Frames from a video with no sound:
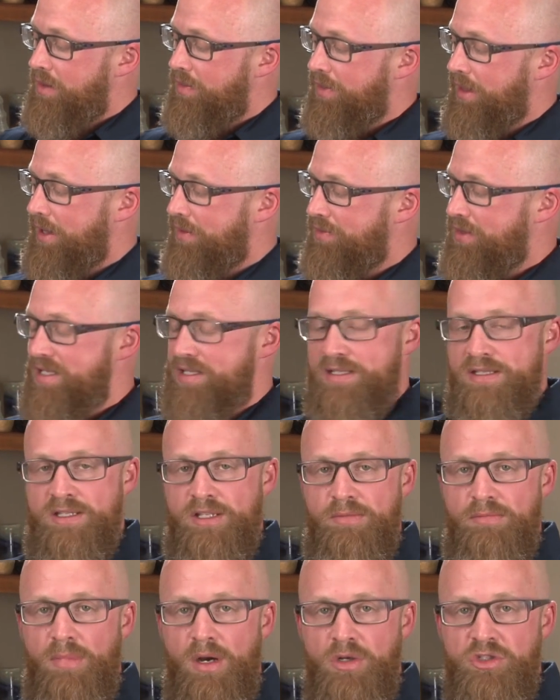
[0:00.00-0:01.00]
that this is
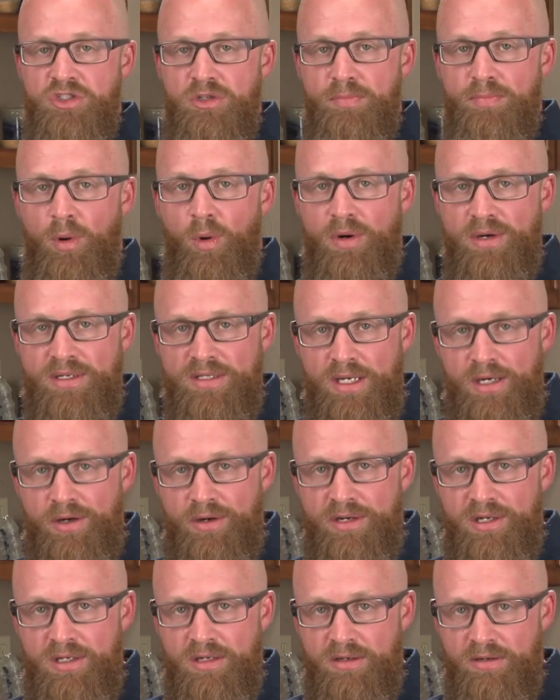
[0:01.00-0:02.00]
the most important
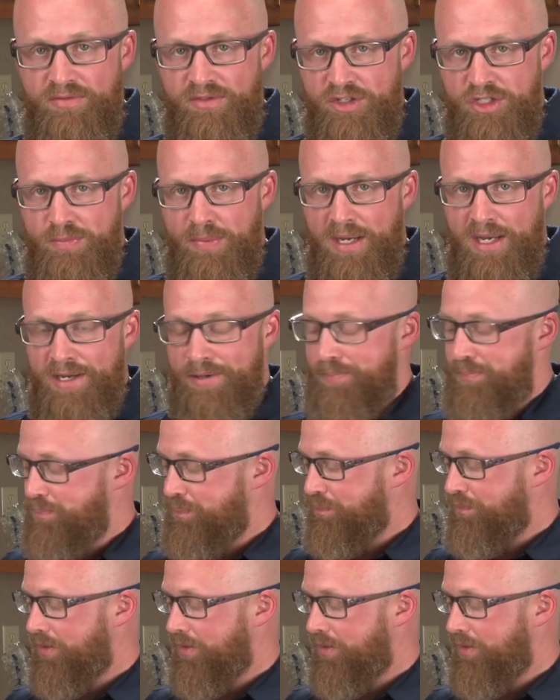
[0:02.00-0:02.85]
area of the spine.